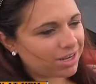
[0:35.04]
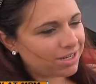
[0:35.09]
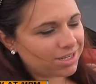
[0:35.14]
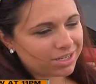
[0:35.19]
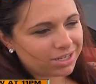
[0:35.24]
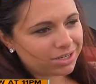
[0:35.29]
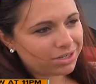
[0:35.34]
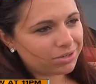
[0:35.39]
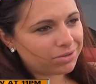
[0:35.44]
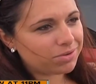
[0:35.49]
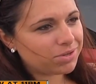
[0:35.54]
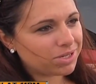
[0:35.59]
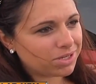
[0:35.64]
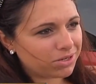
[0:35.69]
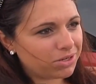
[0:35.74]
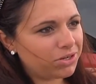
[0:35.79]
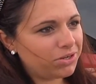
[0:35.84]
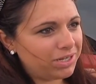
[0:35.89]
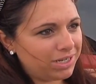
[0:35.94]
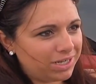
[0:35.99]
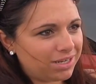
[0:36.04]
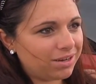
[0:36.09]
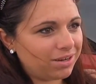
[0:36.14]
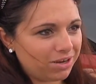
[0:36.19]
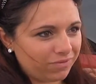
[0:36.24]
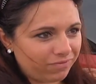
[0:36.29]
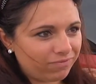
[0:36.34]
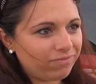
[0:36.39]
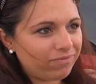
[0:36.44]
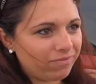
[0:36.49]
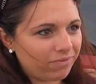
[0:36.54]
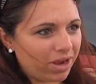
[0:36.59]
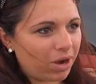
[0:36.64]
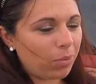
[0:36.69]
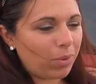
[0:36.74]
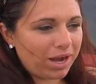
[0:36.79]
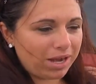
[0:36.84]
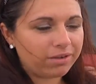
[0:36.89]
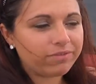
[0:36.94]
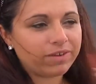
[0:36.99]
going to tell you. So you need to,
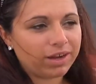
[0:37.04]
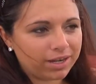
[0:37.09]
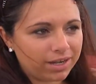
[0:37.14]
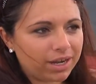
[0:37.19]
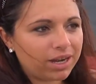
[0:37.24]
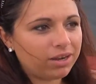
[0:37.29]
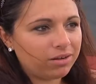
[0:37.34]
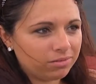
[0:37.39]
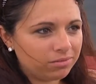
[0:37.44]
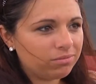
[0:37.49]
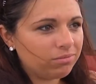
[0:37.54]
a way to find out.